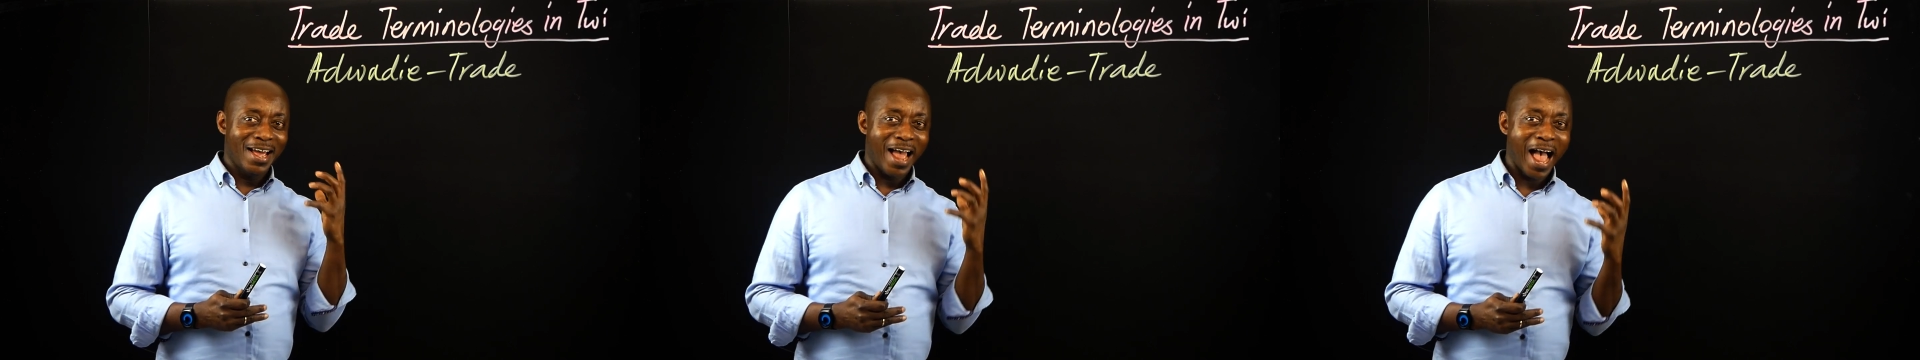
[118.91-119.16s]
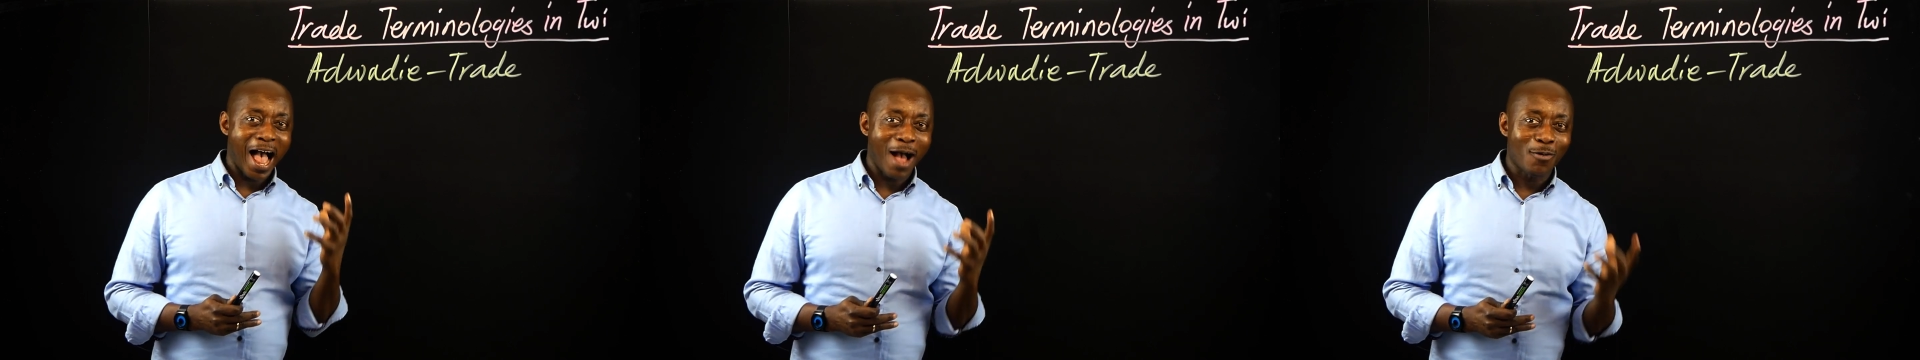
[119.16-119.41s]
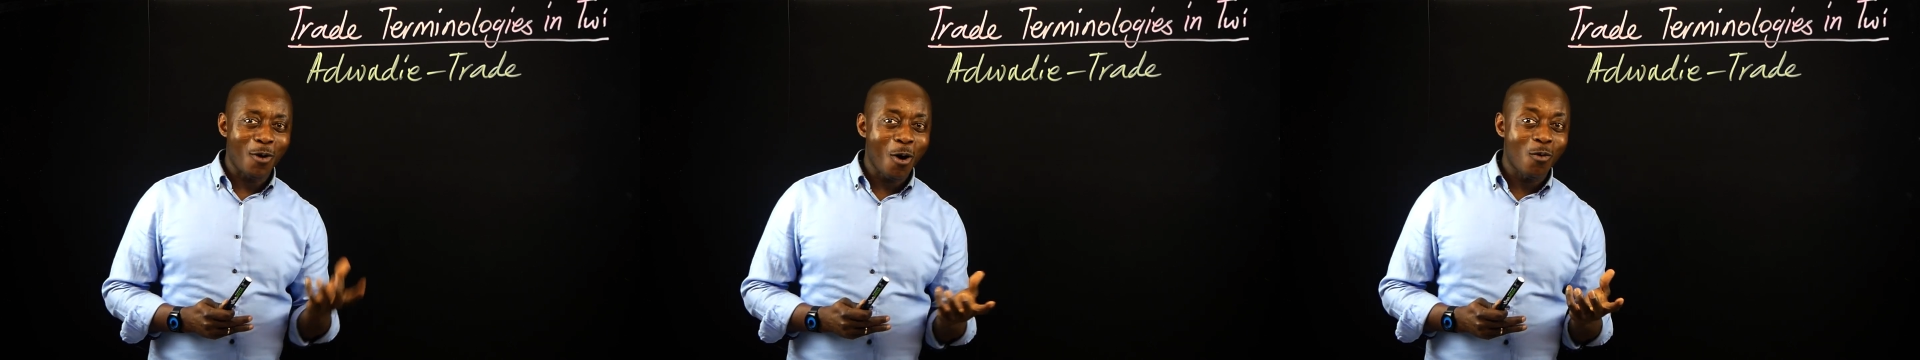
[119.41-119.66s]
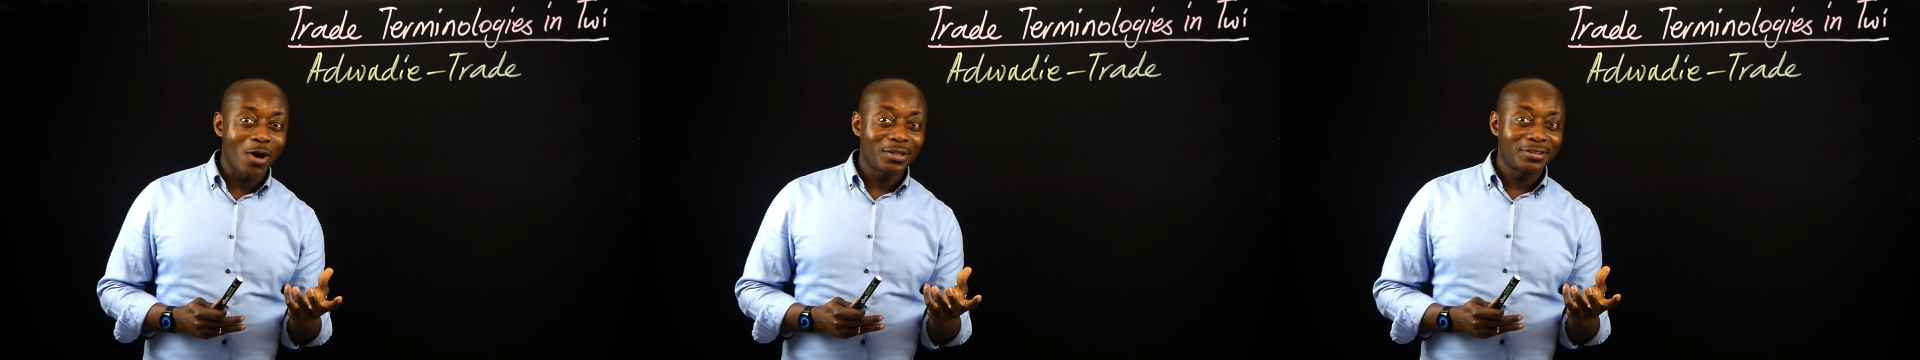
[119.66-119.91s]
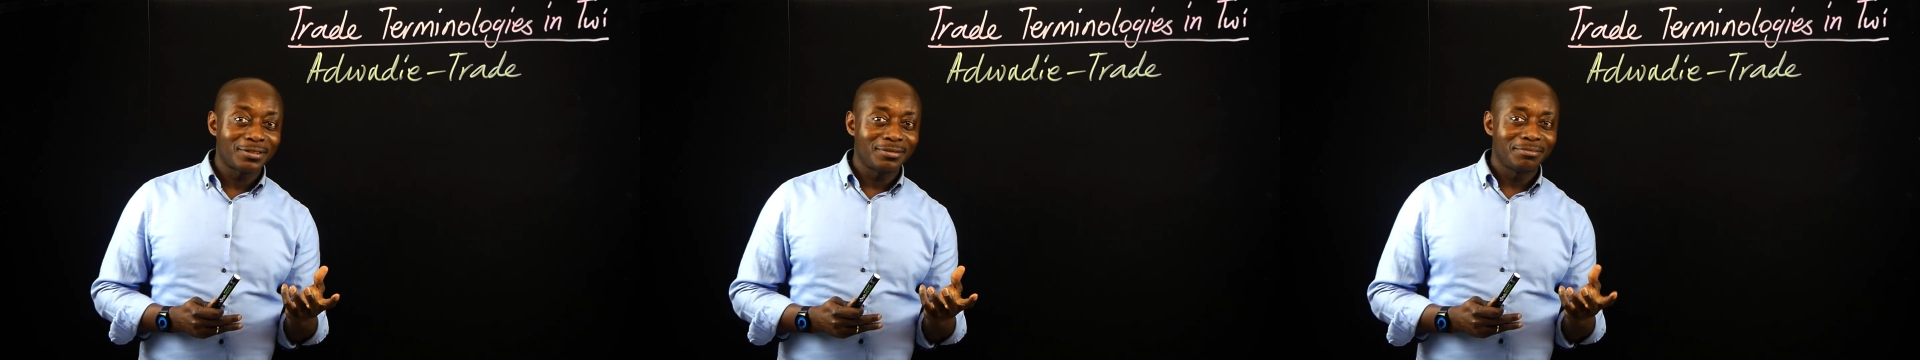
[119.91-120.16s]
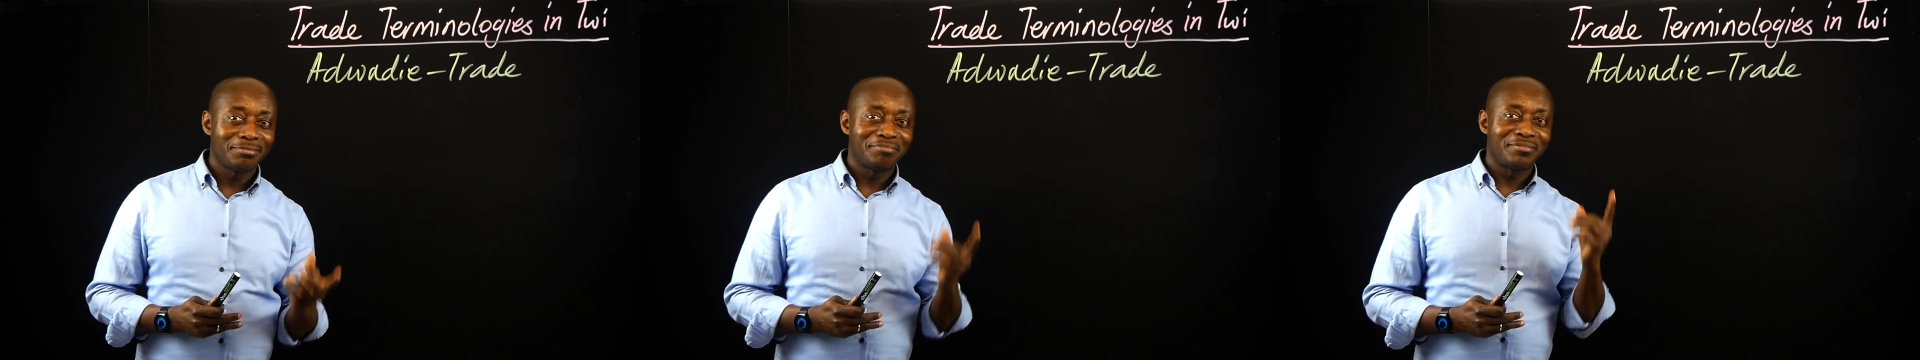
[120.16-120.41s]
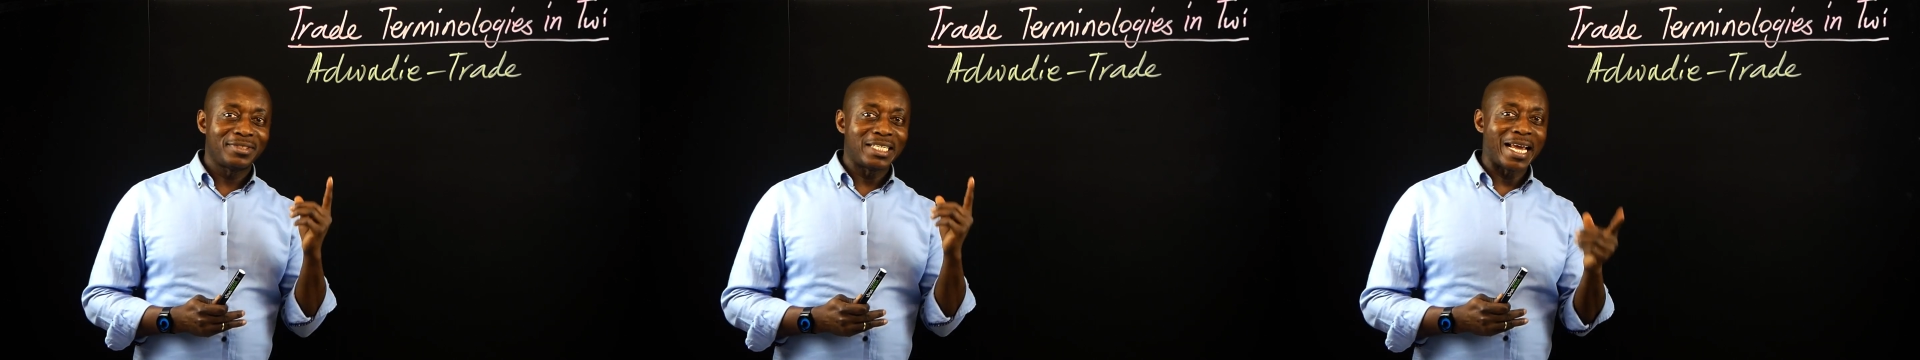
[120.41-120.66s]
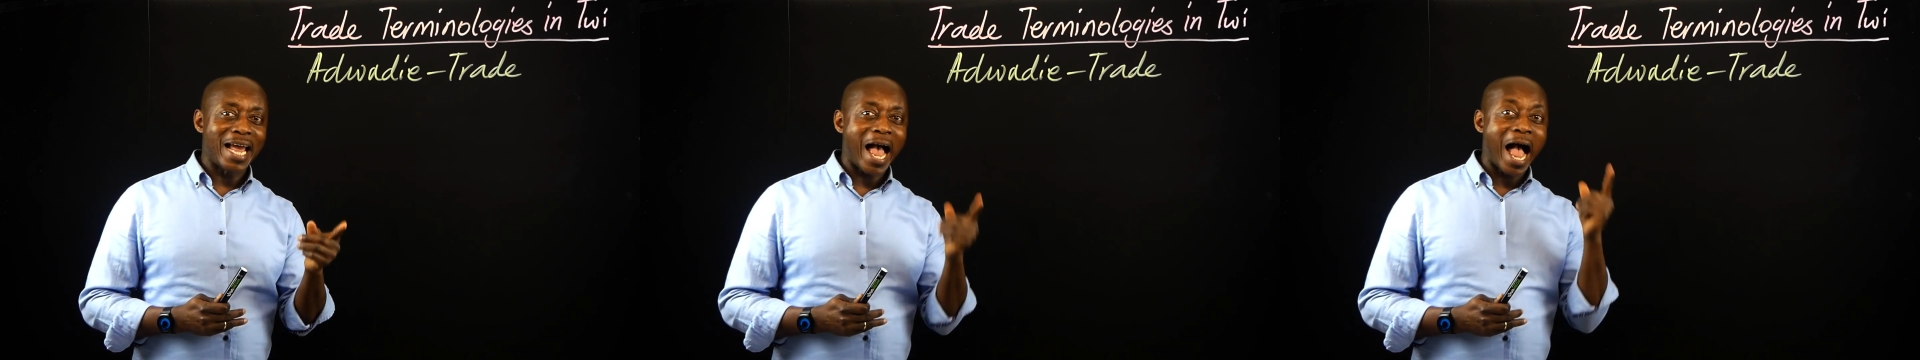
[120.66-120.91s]
are called what?
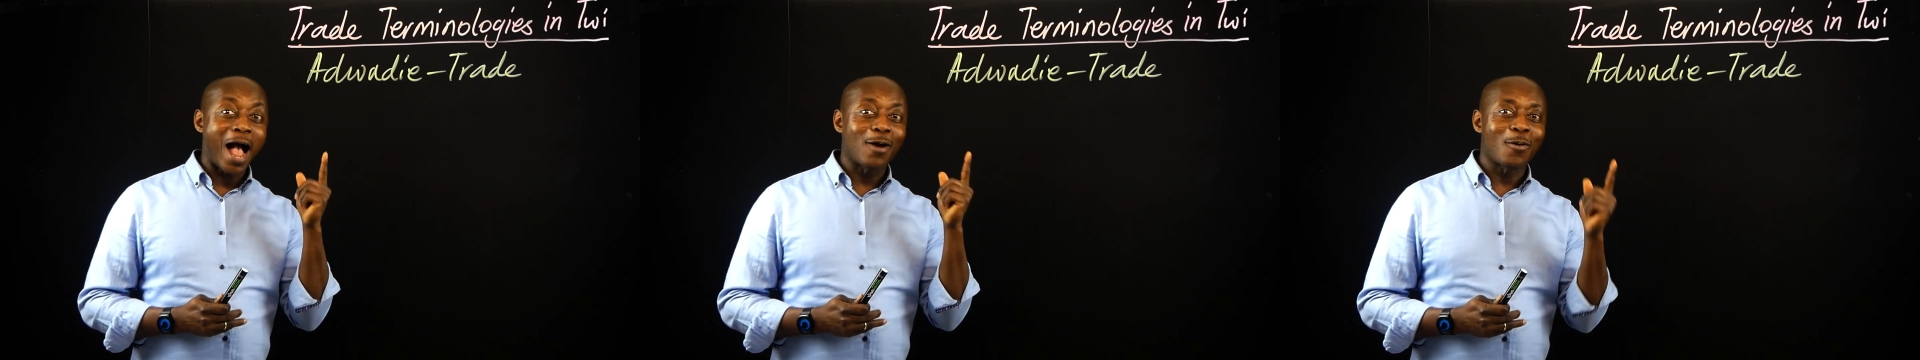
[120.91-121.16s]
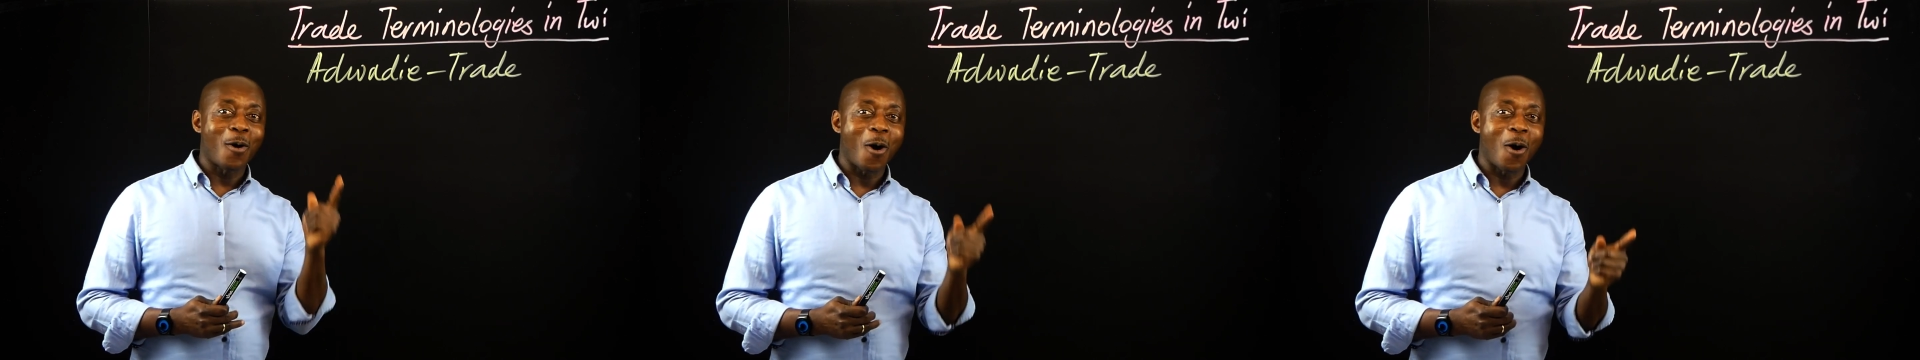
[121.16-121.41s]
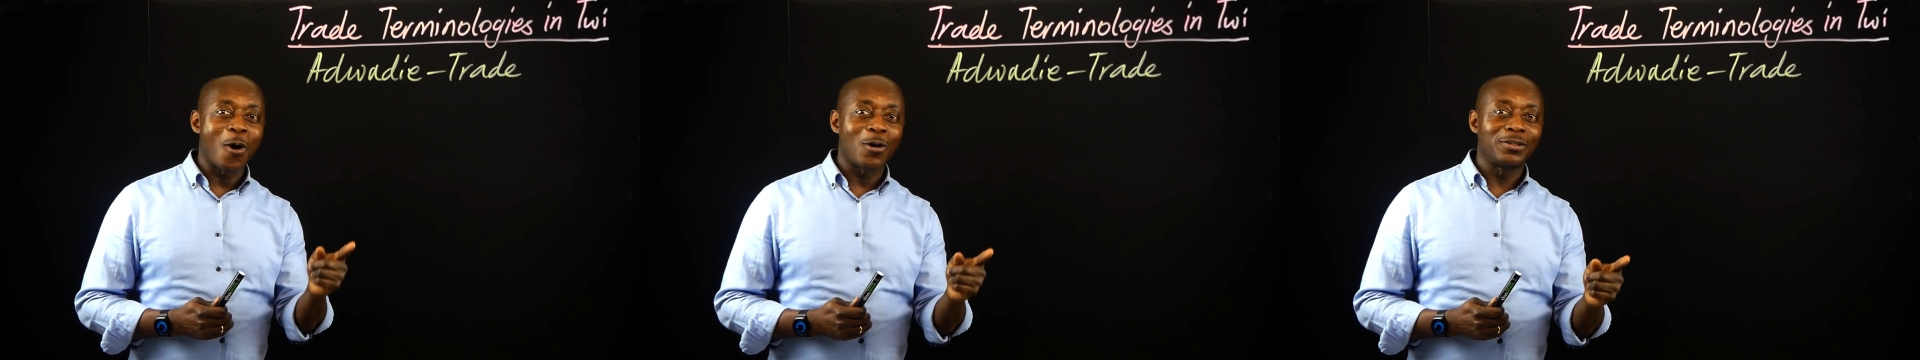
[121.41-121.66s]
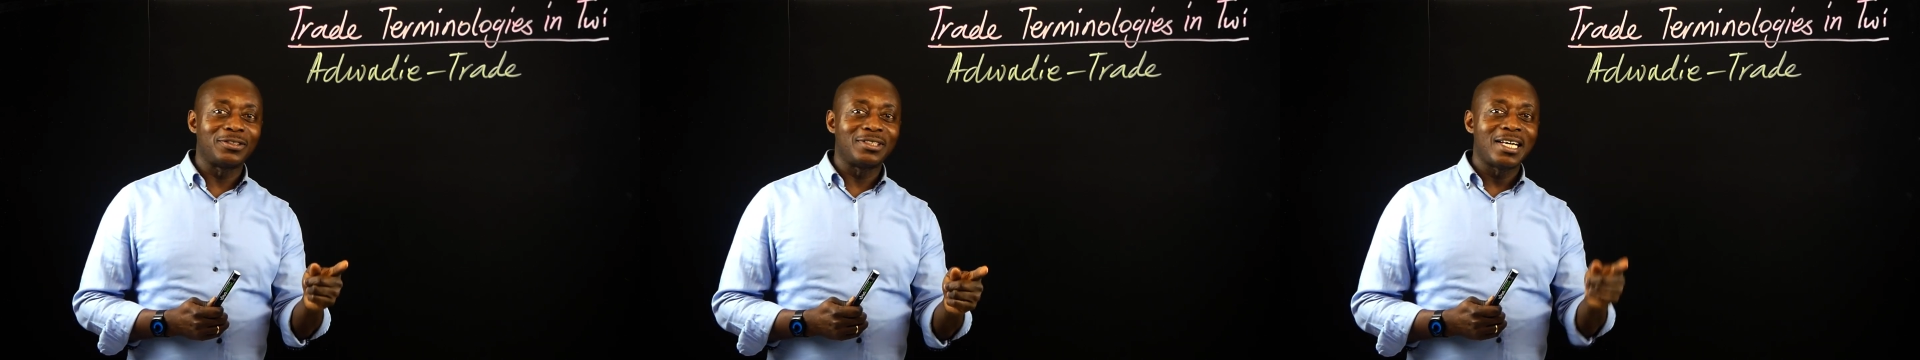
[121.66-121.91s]
They are called